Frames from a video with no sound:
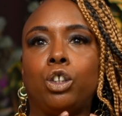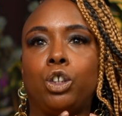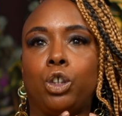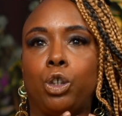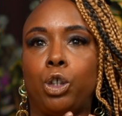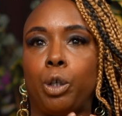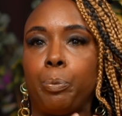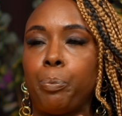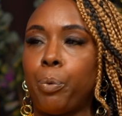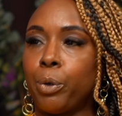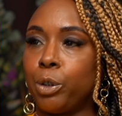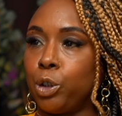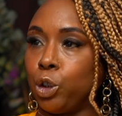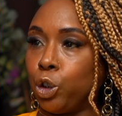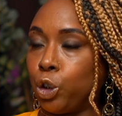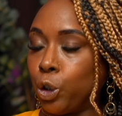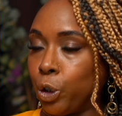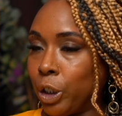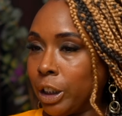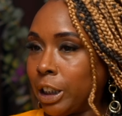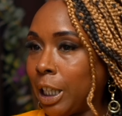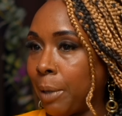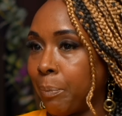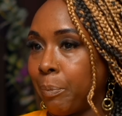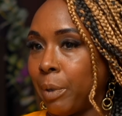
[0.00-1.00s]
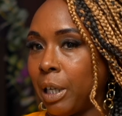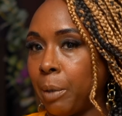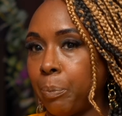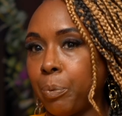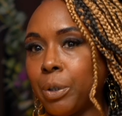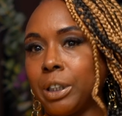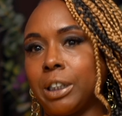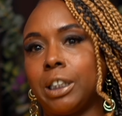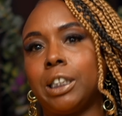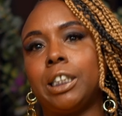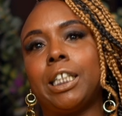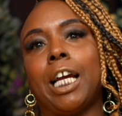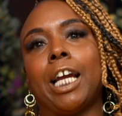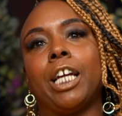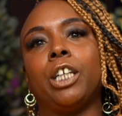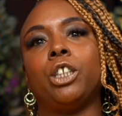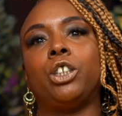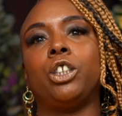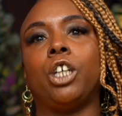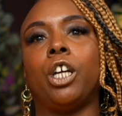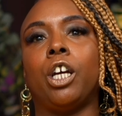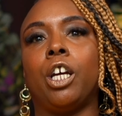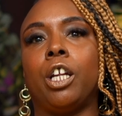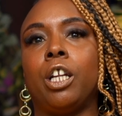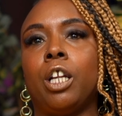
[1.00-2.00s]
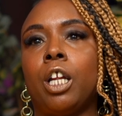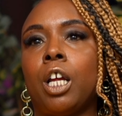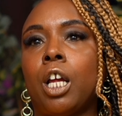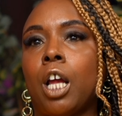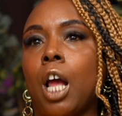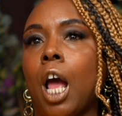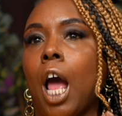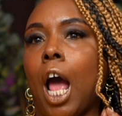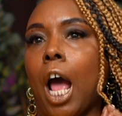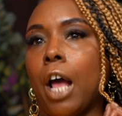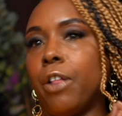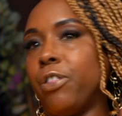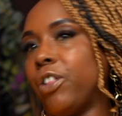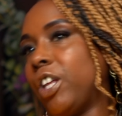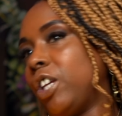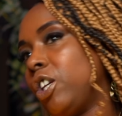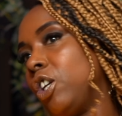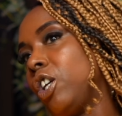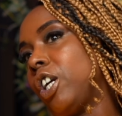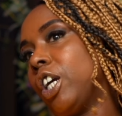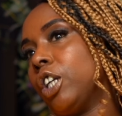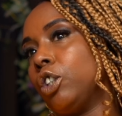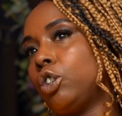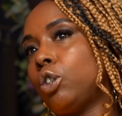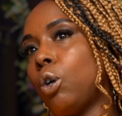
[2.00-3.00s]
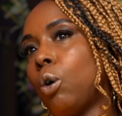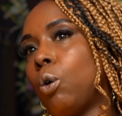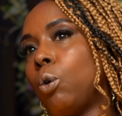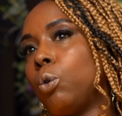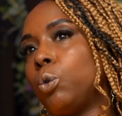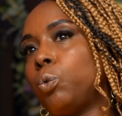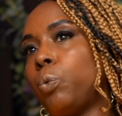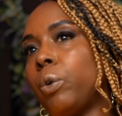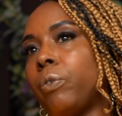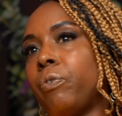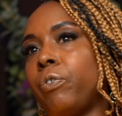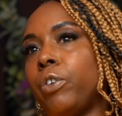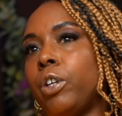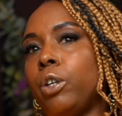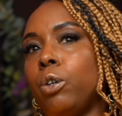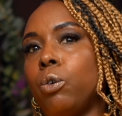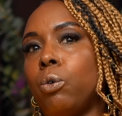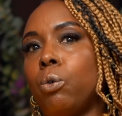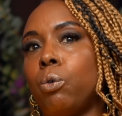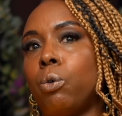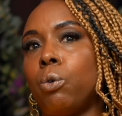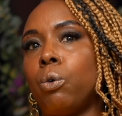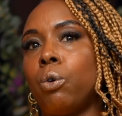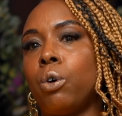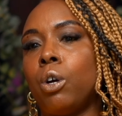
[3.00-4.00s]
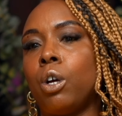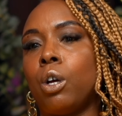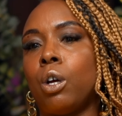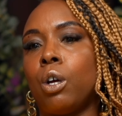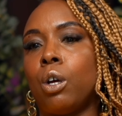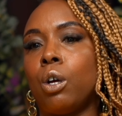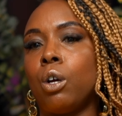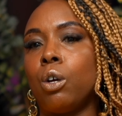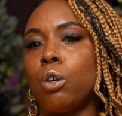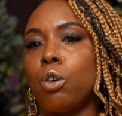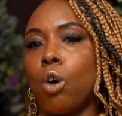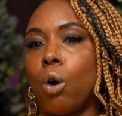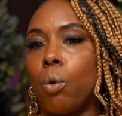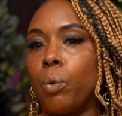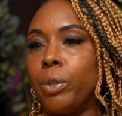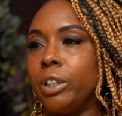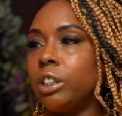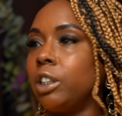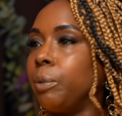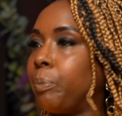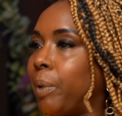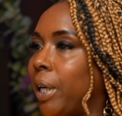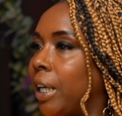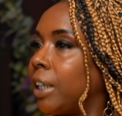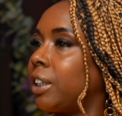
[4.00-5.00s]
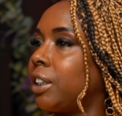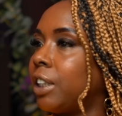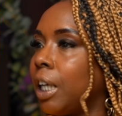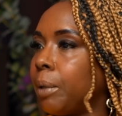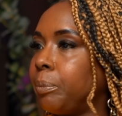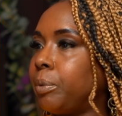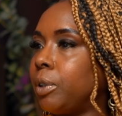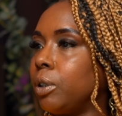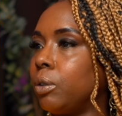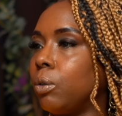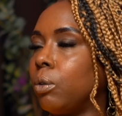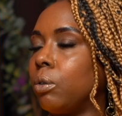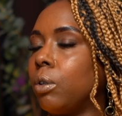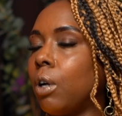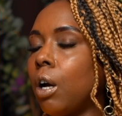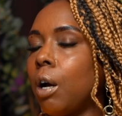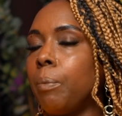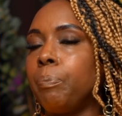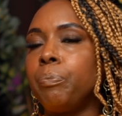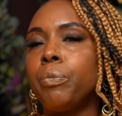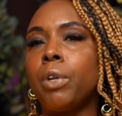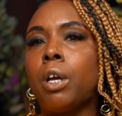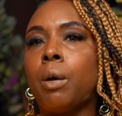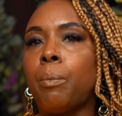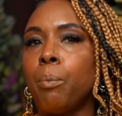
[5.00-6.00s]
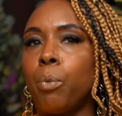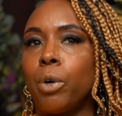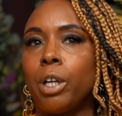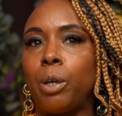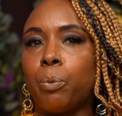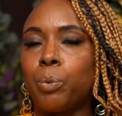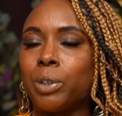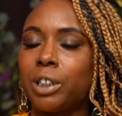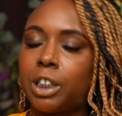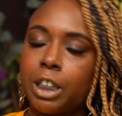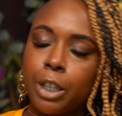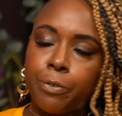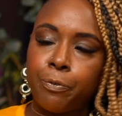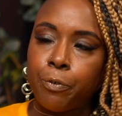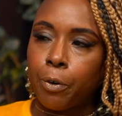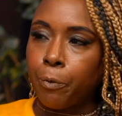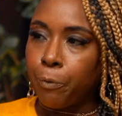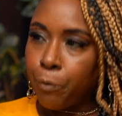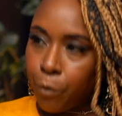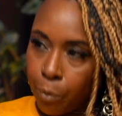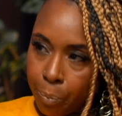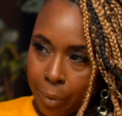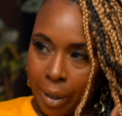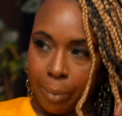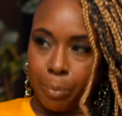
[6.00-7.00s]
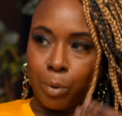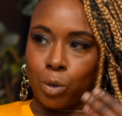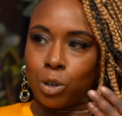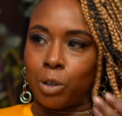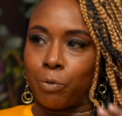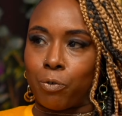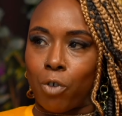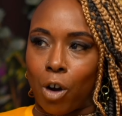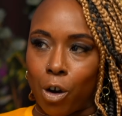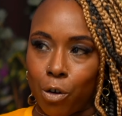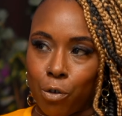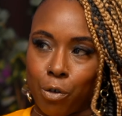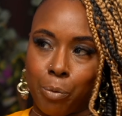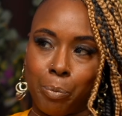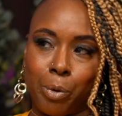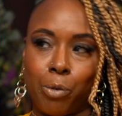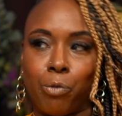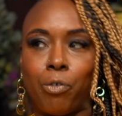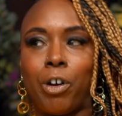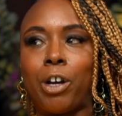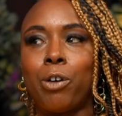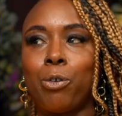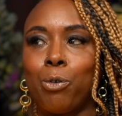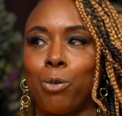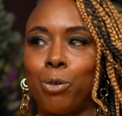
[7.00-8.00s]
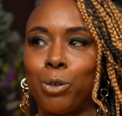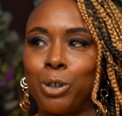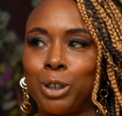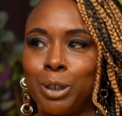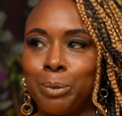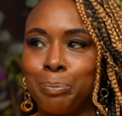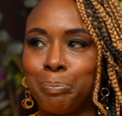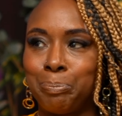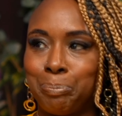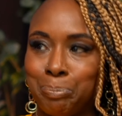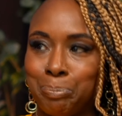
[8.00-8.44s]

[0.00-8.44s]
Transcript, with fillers: Do your do your ten minute presentation, and then you get told whether you're going to be accepted or not. Right. Well, it was different for me because I've got a criminal record.